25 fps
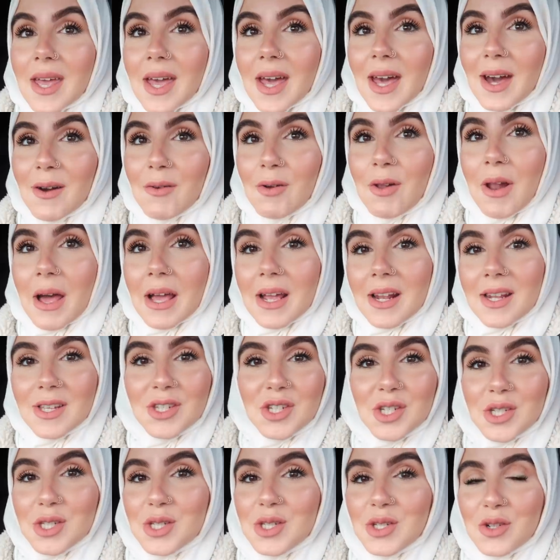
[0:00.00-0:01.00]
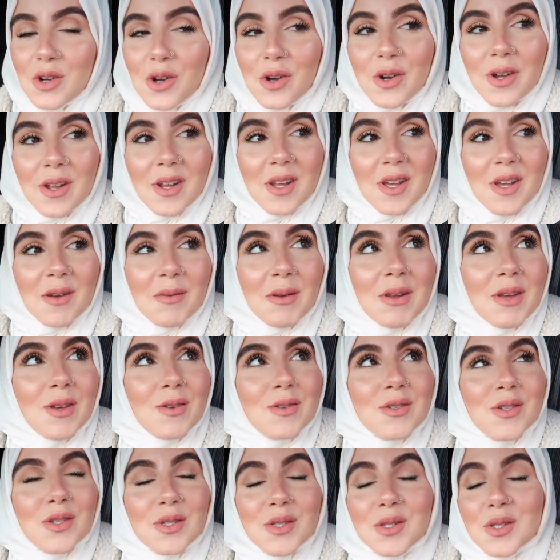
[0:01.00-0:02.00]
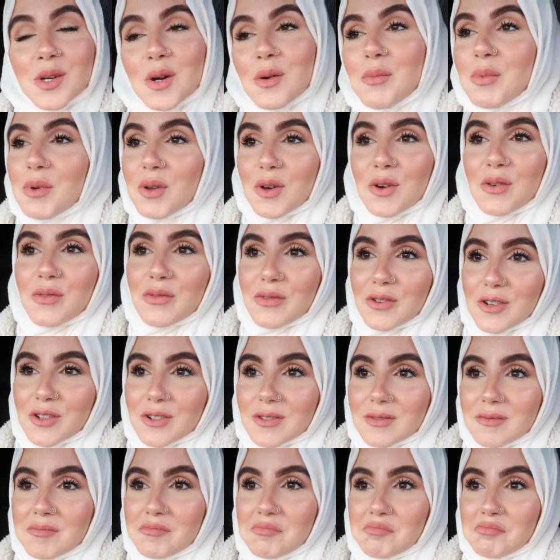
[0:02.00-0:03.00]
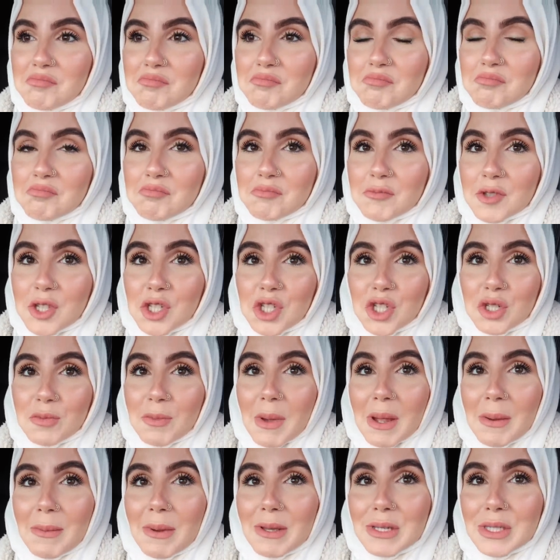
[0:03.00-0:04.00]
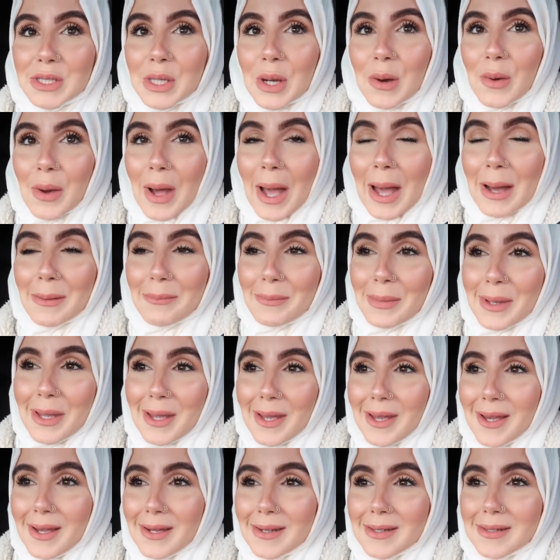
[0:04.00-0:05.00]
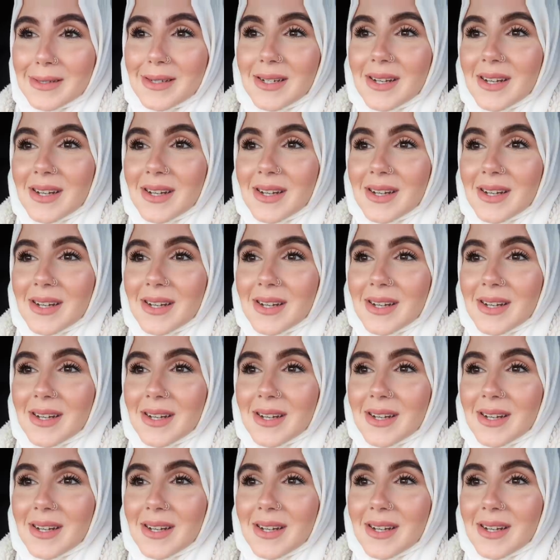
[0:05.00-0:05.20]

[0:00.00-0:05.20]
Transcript: Yeah, we like literally stroking him and he was just so beautiful. Just made me so happy.